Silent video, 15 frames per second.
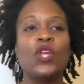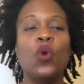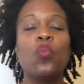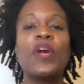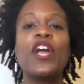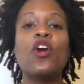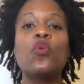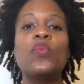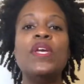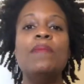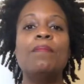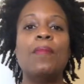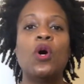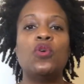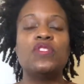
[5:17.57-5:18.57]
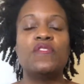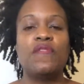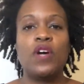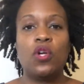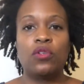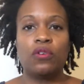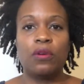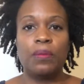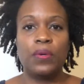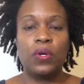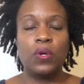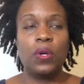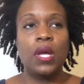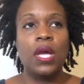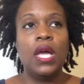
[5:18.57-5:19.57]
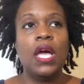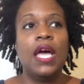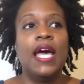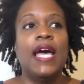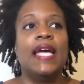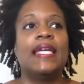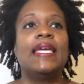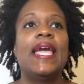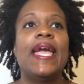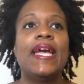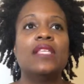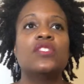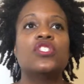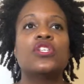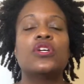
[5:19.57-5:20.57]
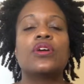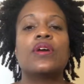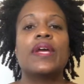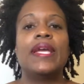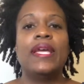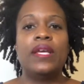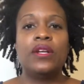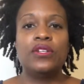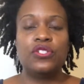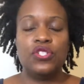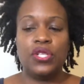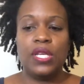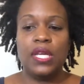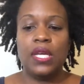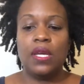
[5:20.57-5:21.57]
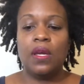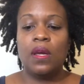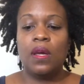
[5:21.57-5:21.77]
Where are we most vulnerable? Cancer energy,